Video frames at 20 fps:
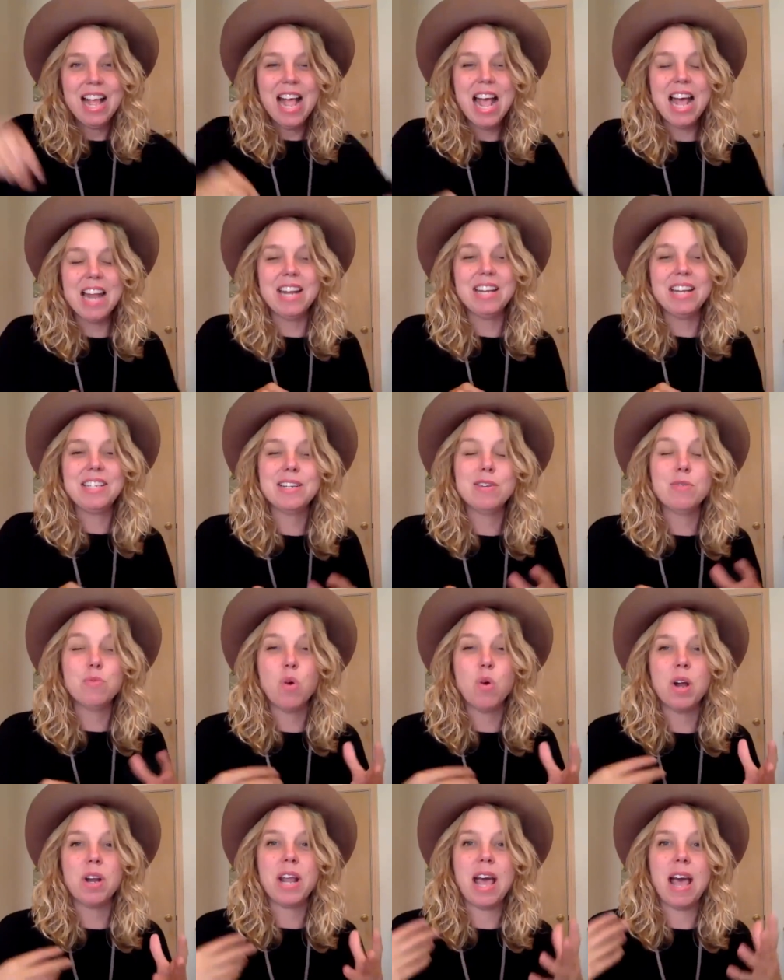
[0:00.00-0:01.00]
And I didn't
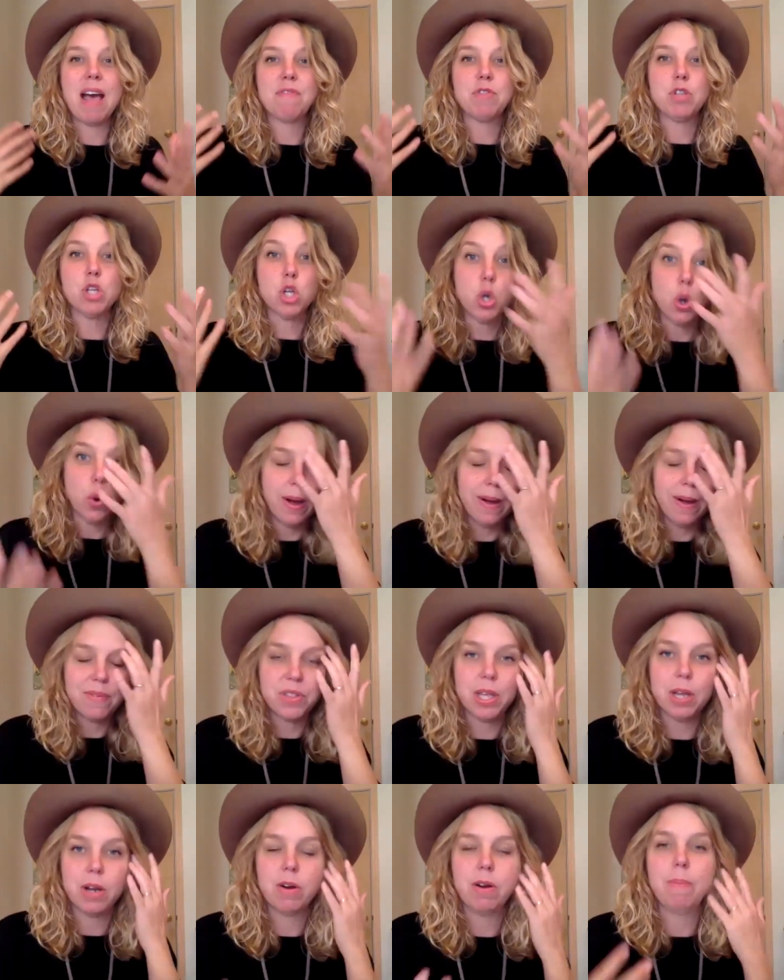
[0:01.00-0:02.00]
want to have to go
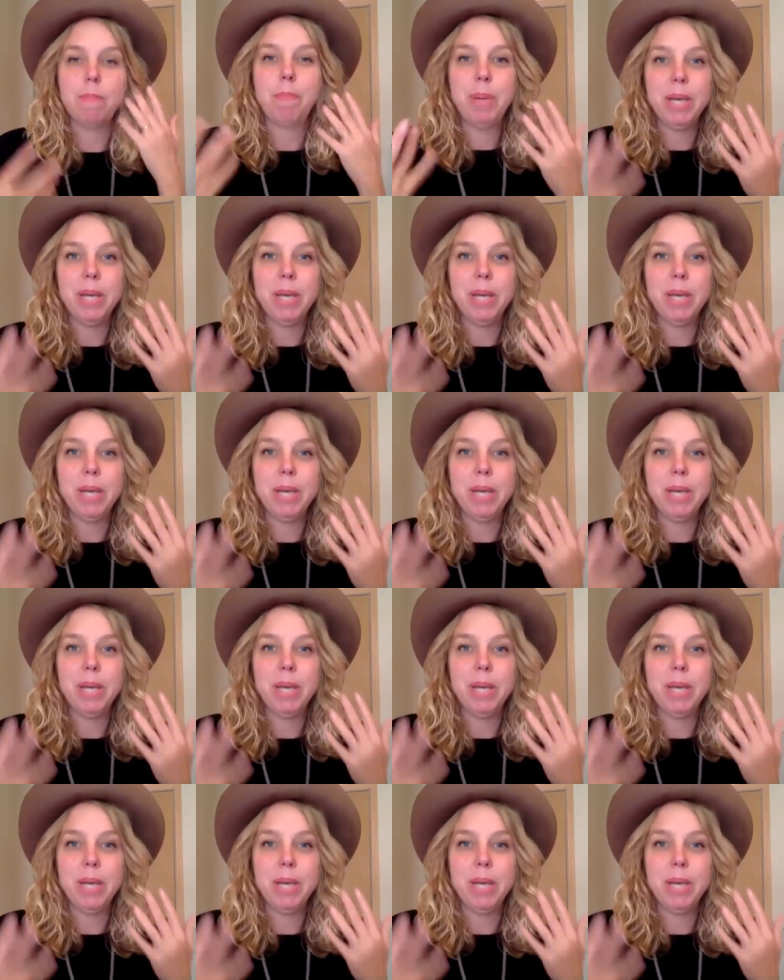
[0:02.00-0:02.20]
out there and